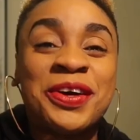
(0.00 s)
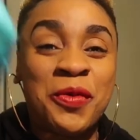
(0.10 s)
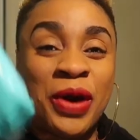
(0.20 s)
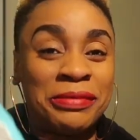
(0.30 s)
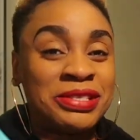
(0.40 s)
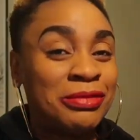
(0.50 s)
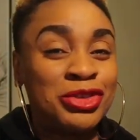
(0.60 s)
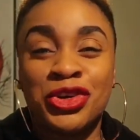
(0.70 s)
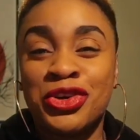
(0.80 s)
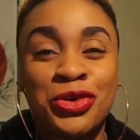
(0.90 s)
wipes, I'm
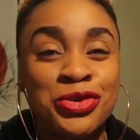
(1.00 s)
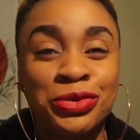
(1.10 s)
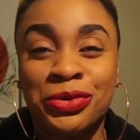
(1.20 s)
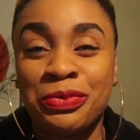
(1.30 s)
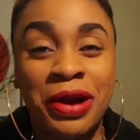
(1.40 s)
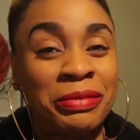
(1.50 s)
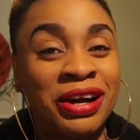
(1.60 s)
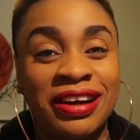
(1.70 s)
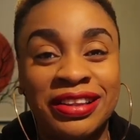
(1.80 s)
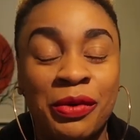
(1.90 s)
sure you all know
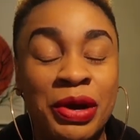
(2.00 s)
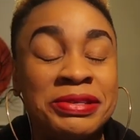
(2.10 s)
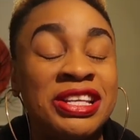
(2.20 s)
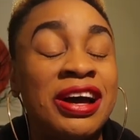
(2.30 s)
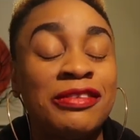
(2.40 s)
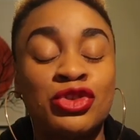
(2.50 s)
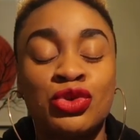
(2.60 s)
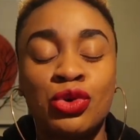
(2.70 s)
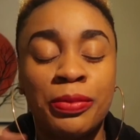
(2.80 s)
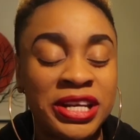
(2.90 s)
Primark and their wipes. They have
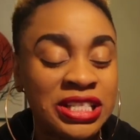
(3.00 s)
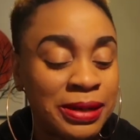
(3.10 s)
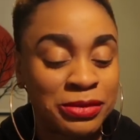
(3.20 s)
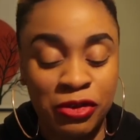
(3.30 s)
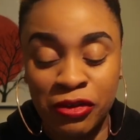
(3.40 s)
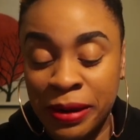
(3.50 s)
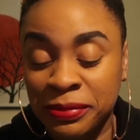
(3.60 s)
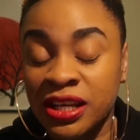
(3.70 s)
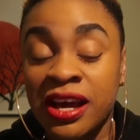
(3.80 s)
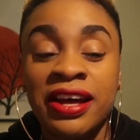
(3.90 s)
so many types of wipes.
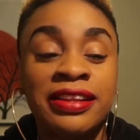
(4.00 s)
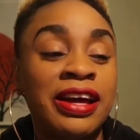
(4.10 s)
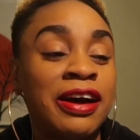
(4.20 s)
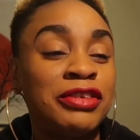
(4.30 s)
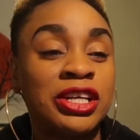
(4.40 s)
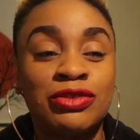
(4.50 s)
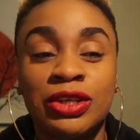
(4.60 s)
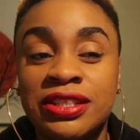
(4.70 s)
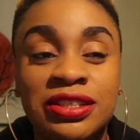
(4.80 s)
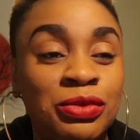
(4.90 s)
They have
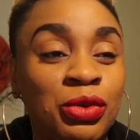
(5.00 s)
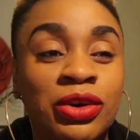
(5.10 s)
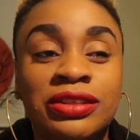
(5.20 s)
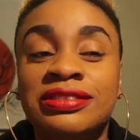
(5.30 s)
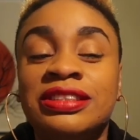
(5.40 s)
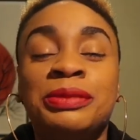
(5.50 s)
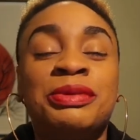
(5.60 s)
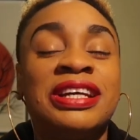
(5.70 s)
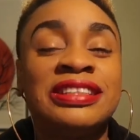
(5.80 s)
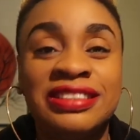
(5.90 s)
exfoliating one, deep
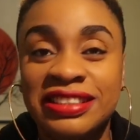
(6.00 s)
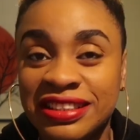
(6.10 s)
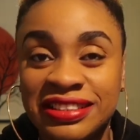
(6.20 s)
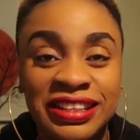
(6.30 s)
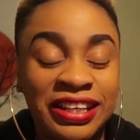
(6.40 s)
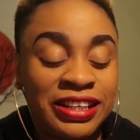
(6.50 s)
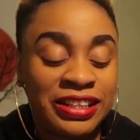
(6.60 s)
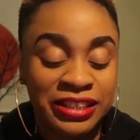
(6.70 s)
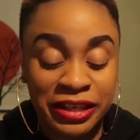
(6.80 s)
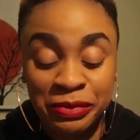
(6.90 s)
cleansing,
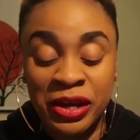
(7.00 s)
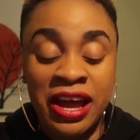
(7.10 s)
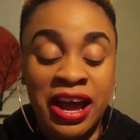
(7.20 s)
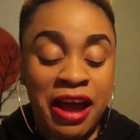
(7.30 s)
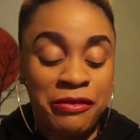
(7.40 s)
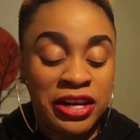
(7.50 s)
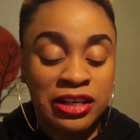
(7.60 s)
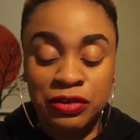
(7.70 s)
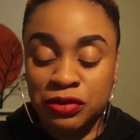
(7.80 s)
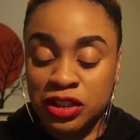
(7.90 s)
I fell in
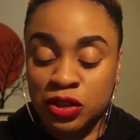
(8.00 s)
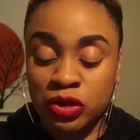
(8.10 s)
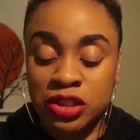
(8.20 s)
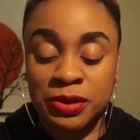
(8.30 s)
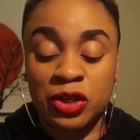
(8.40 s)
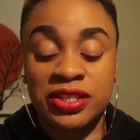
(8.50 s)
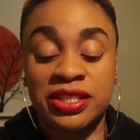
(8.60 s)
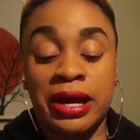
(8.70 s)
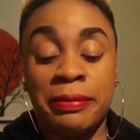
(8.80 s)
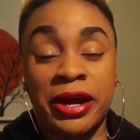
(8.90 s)
love with these ones because
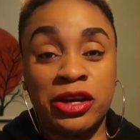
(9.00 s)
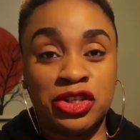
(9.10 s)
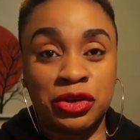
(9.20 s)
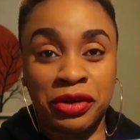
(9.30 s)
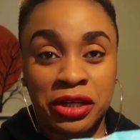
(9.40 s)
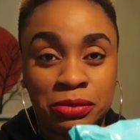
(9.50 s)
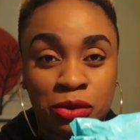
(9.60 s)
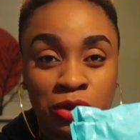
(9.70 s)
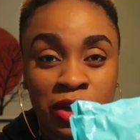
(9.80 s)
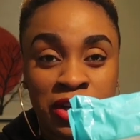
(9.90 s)
they are
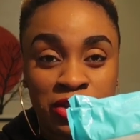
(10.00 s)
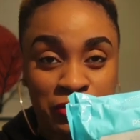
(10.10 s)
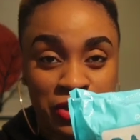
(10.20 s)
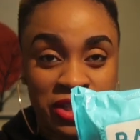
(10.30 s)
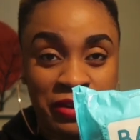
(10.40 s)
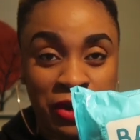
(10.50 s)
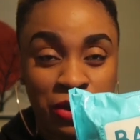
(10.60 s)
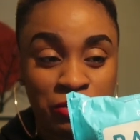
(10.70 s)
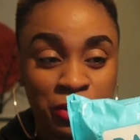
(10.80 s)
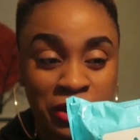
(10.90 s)
biodegradable, so obviously they're very
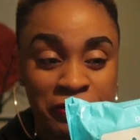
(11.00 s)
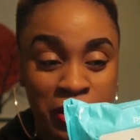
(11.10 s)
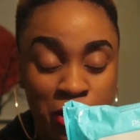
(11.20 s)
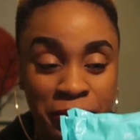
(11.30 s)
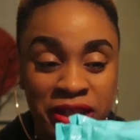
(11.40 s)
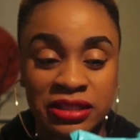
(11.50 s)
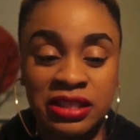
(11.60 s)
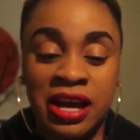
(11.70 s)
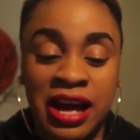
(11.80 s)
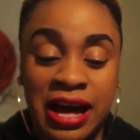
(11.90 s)
good for the environment,
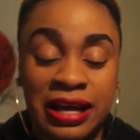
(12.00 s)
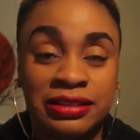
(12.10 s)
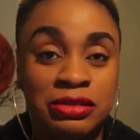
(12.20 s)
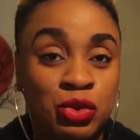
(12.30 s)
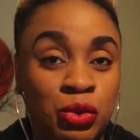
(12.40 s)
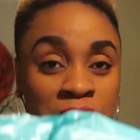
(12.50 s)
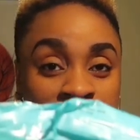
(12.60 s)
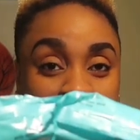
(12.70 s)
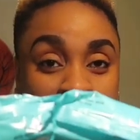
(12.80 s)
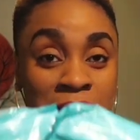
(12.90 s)
and two of
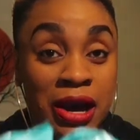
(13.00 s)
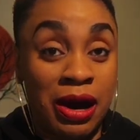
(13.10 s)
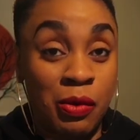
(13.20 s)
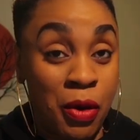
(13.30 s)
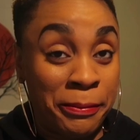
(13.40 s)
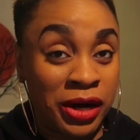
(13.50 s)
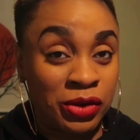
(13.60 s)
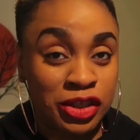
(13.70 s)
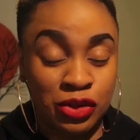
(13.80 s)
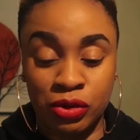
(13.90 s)
them are
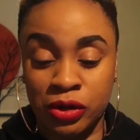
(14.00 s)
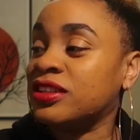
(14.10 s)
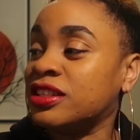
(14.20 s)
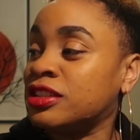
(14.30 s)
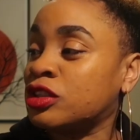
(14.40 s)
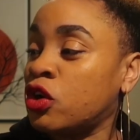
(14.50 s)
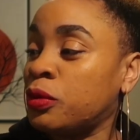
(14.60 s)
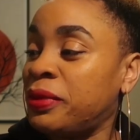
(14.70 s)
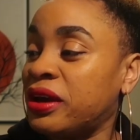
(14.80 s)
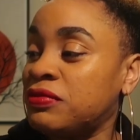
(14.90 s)
£1 as well. This is
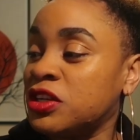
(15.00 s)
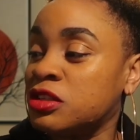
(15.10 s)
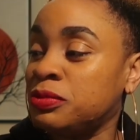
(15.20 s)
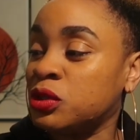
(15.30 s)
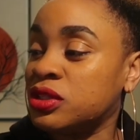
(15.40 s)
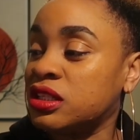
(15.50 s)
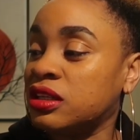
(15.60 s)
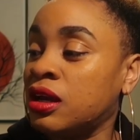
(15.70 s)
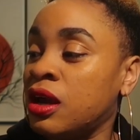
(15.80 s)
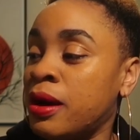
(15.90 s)
called Barefaced
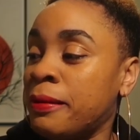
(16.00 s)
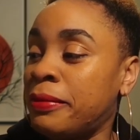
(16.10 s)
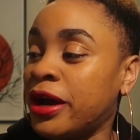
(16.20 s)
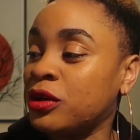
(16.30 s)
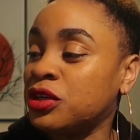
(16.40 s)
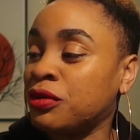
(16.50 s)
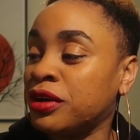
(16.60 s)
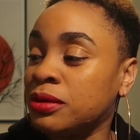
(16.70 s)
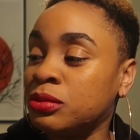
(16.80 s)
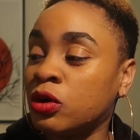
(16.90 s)
Beauty
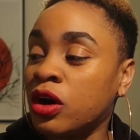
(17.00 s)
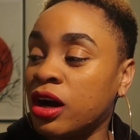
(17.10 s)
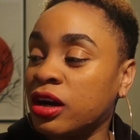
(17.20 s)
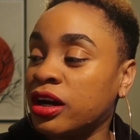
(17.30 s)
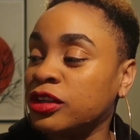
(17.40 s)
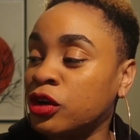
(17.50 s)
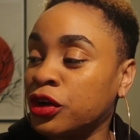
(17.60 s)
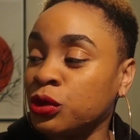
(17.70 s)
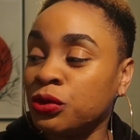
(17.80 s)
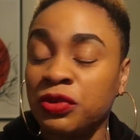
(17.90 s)
Biodegradable Argan
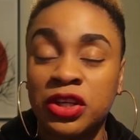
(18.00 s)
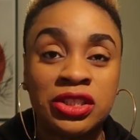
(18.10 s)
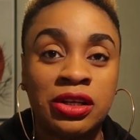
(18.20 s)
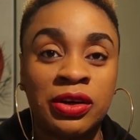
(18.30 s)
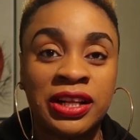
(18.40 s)
Oil Facial